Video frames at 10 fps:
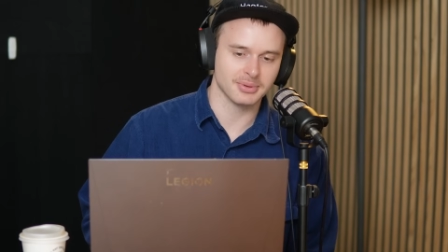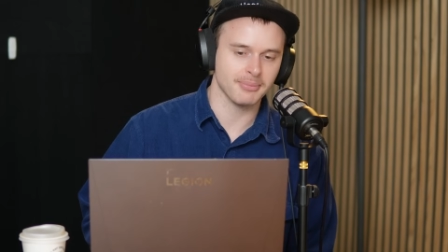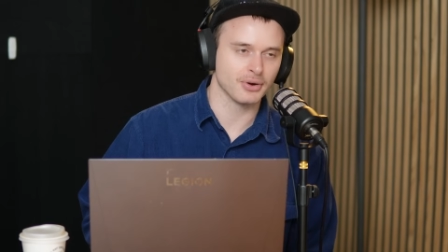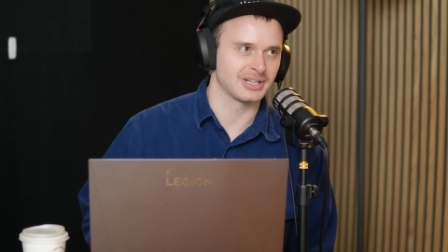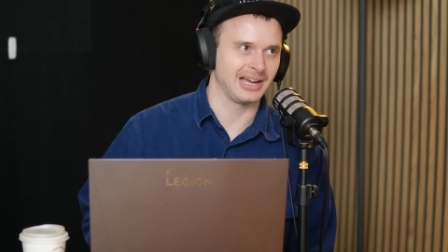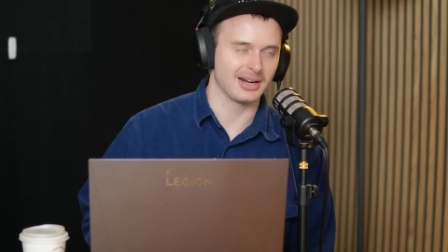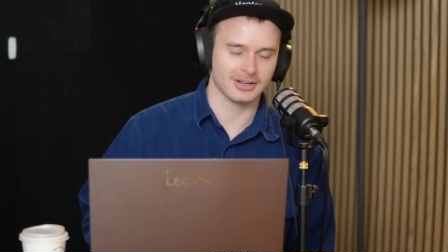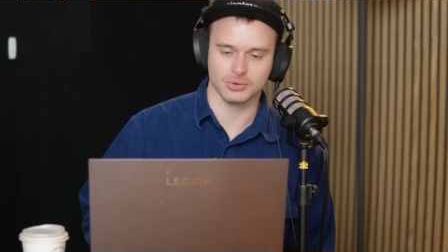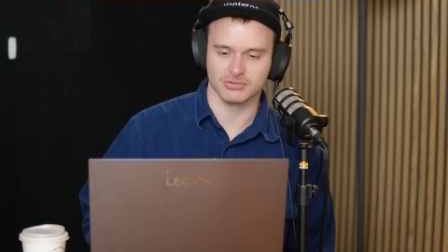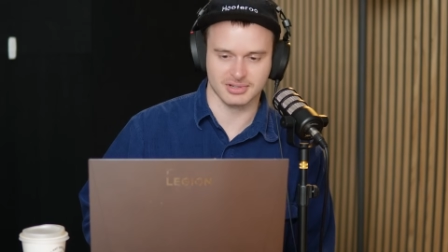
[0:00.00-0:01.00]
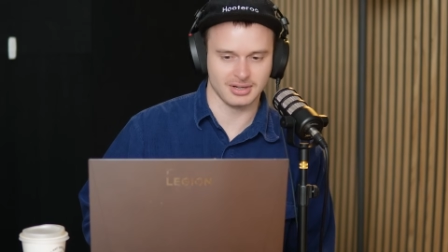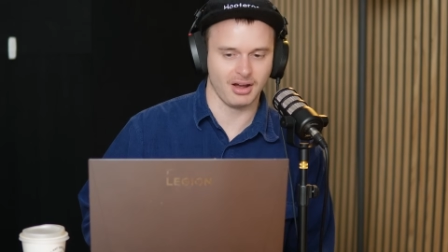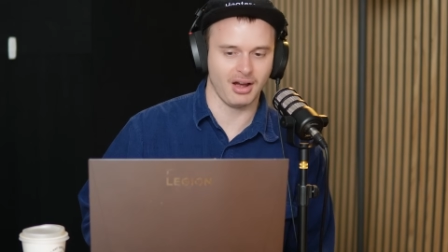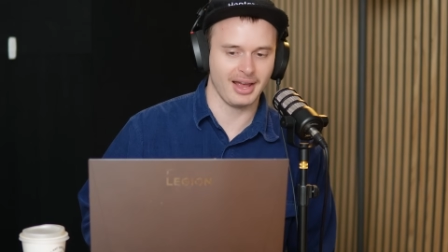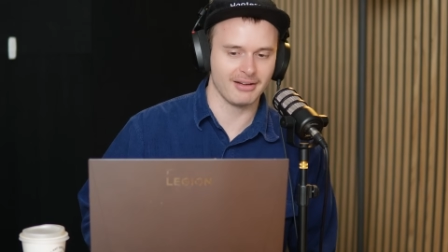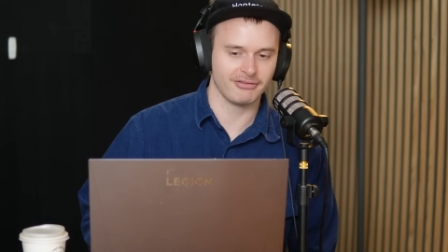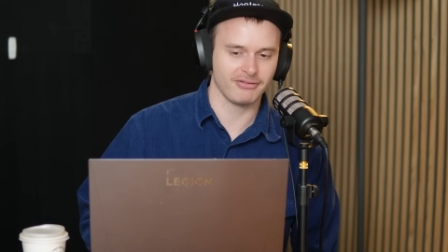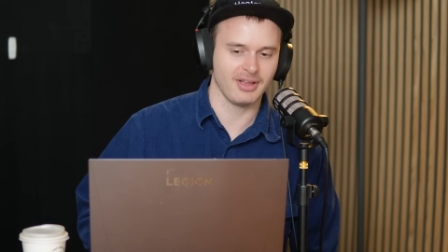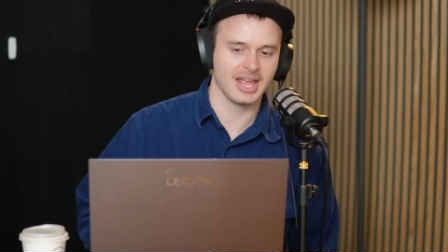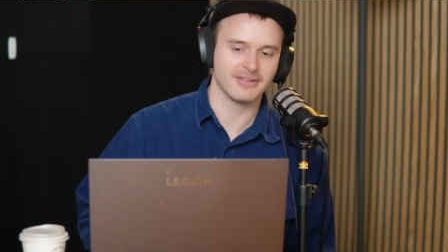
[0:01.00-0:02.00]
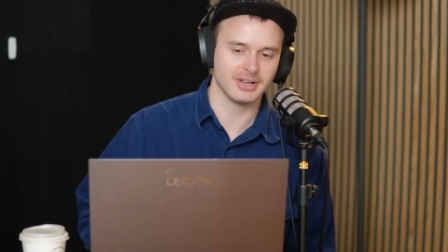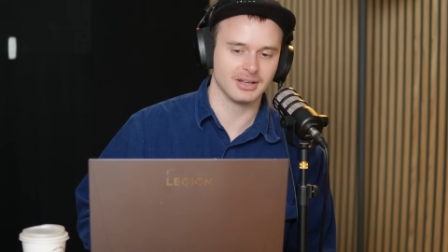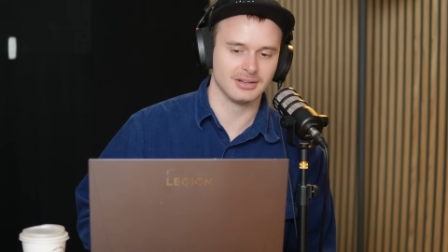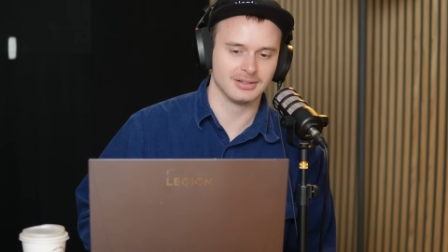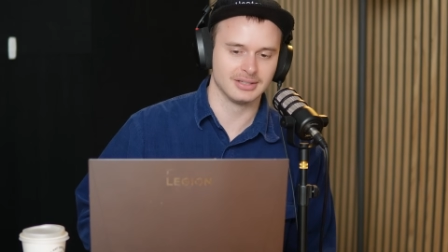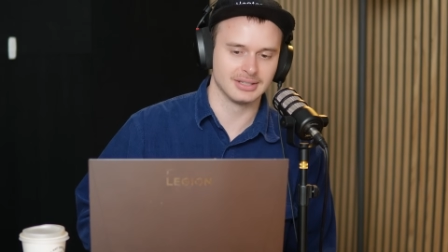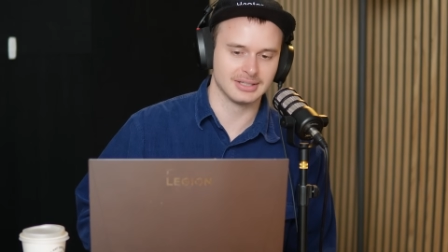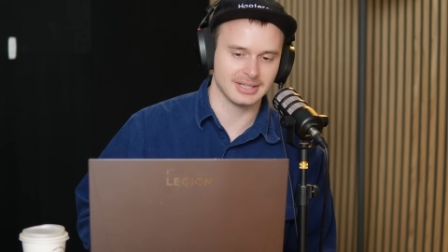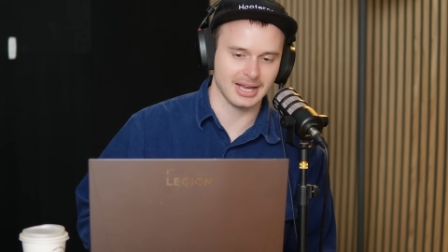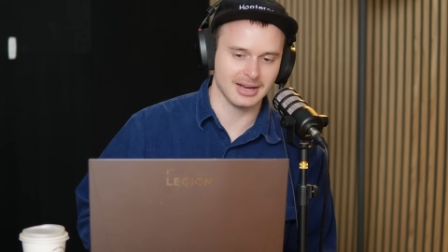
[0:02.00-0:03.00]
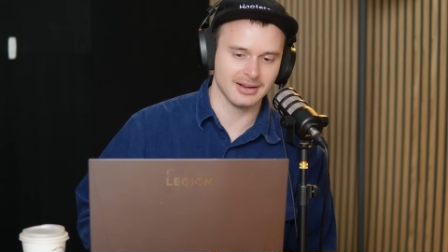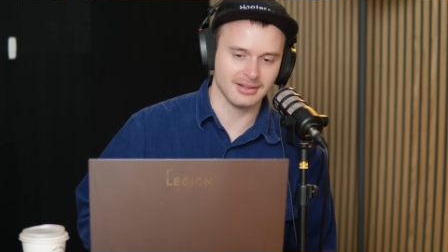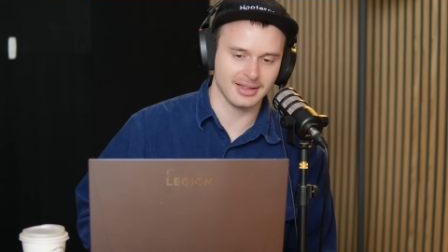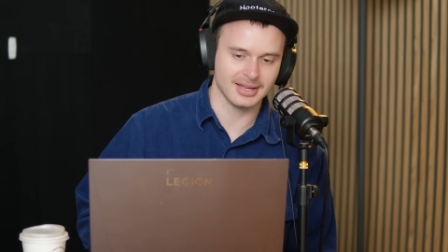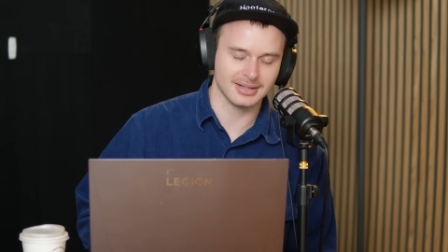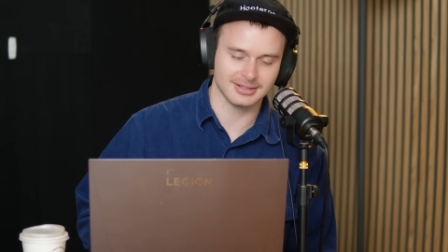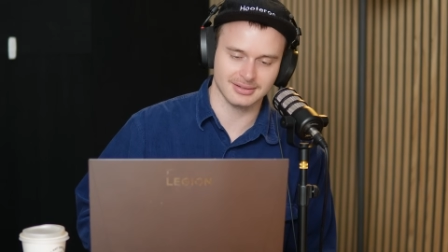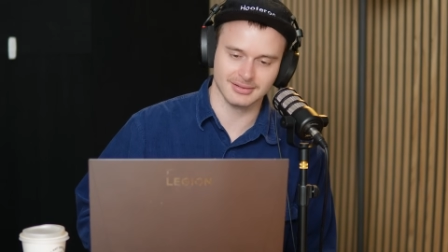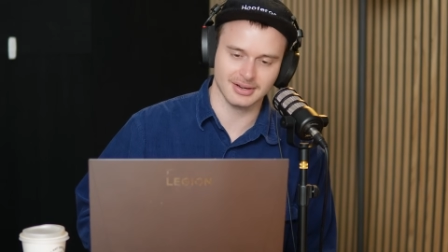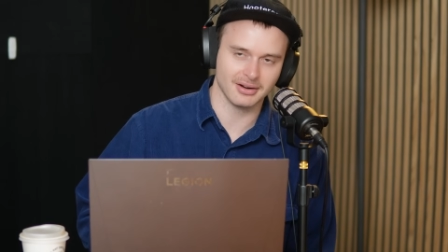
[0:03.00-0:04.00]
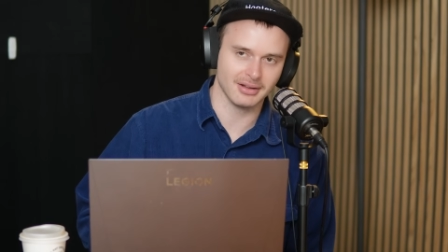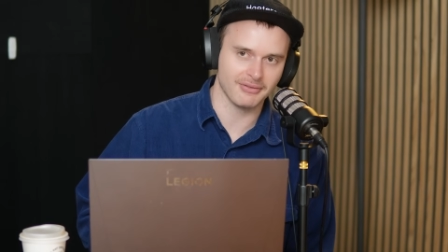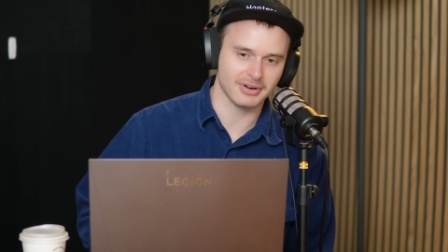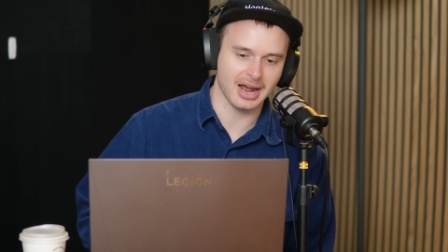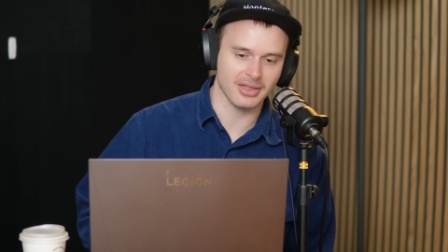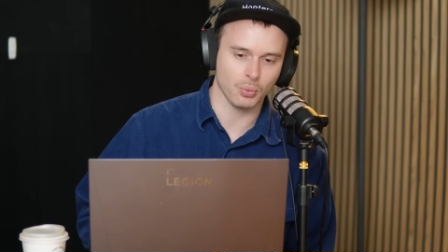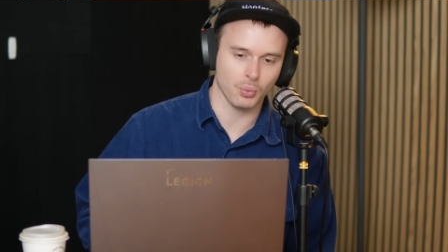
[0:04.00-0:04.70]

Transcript: with the most articles I have ever seen. There's, every other